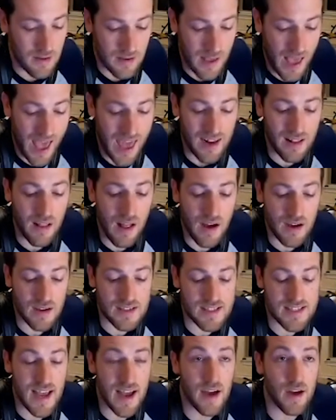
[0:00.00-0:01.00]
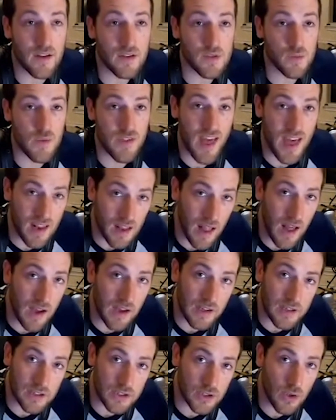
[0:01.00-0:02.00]
Analog sounds with analog
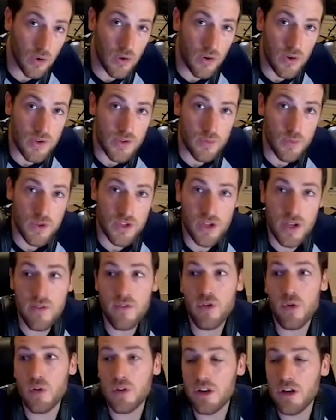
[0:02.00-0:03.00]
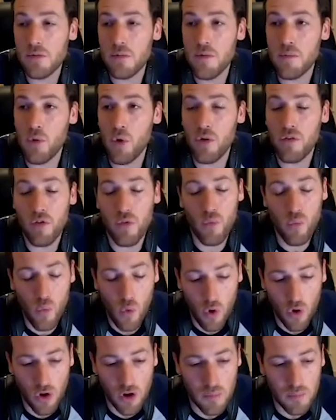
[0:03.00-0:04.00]
controls, which give you a little bit more of a
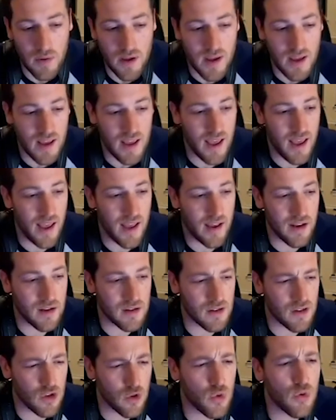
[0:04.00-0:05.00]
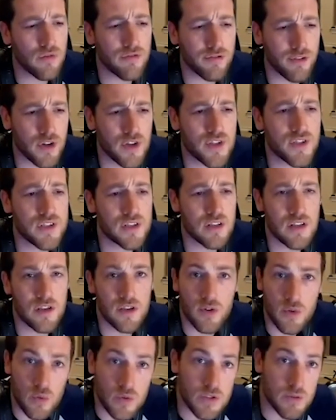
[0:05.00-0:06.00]
warm and universally
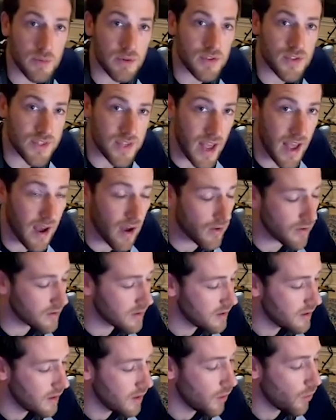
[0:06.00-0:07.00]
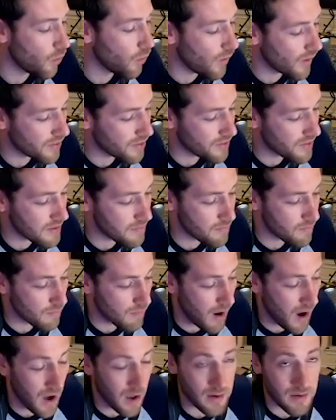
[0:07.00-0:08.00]
usable sound. With the
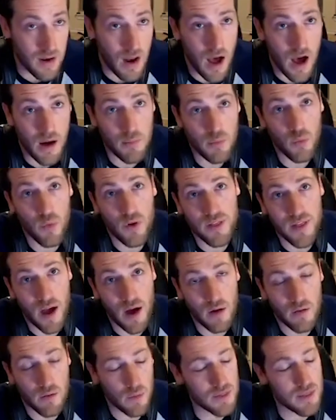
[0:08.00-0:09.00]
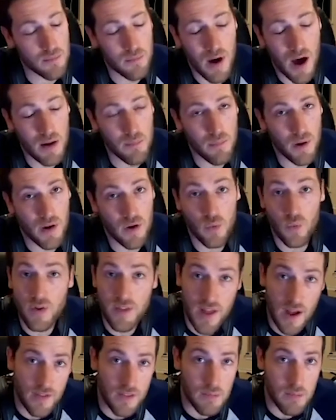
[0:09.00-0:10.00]
mod knob, with the mod button,
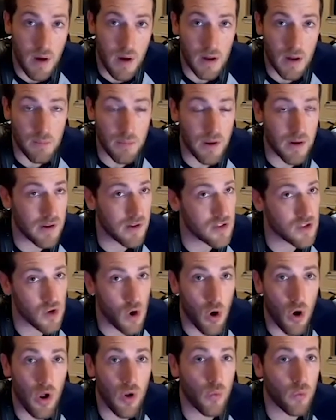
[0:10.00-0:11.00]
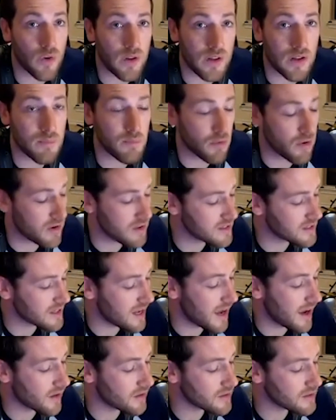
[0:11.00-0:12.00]
without the mod button, it's all really pretty
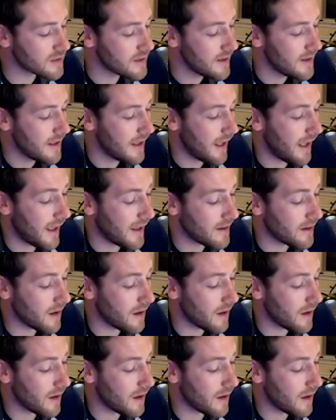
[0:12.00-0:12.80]
sounds. And